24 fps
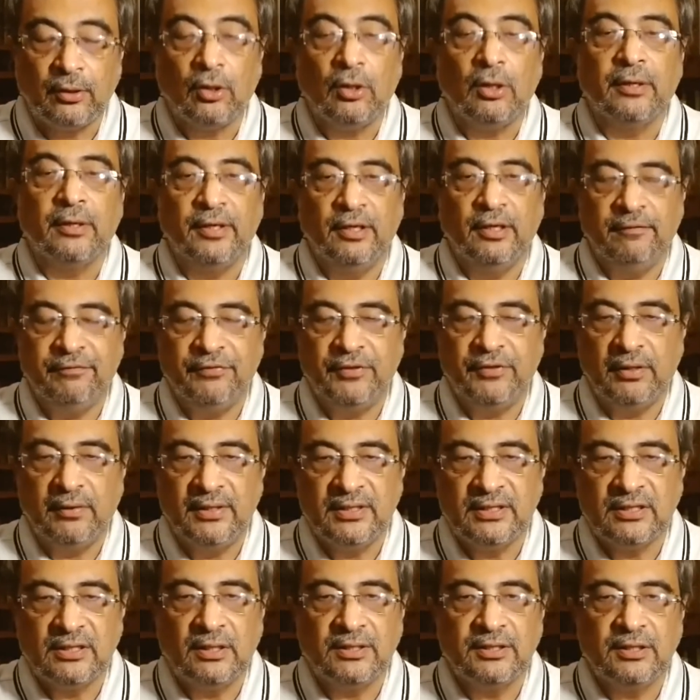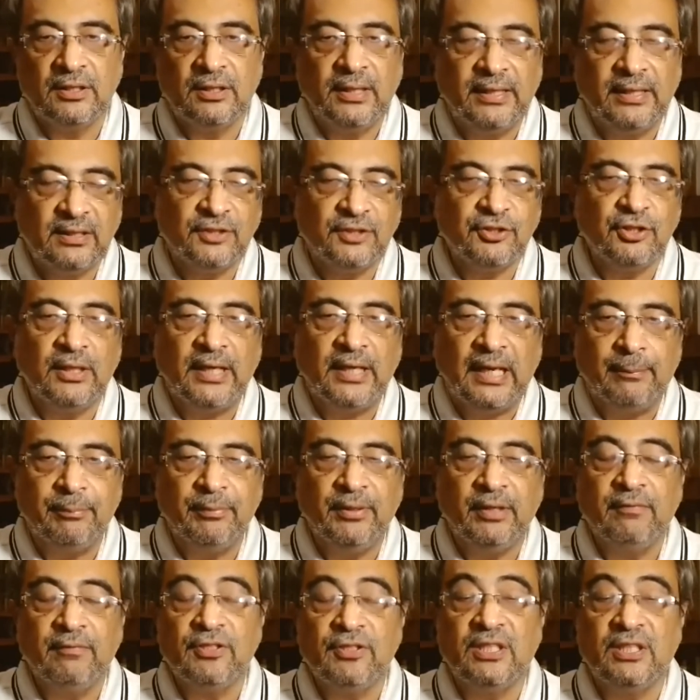or if there is such a such an
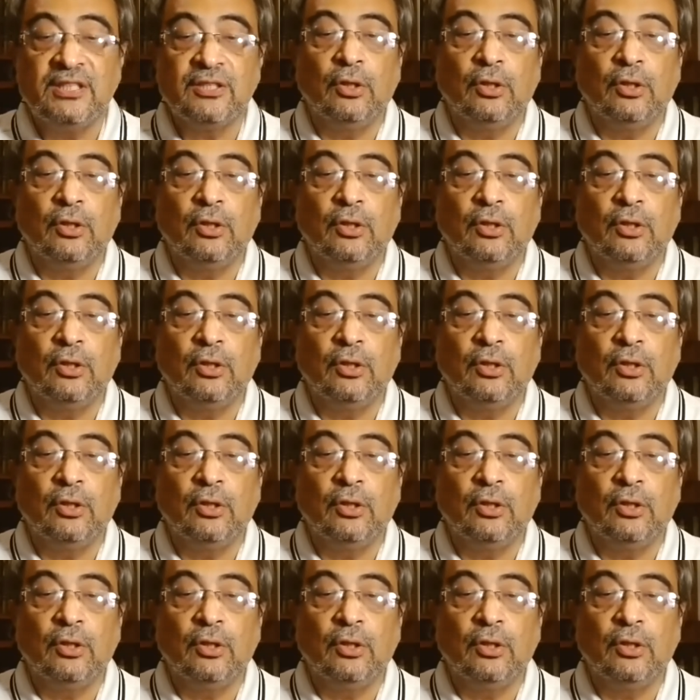happening which has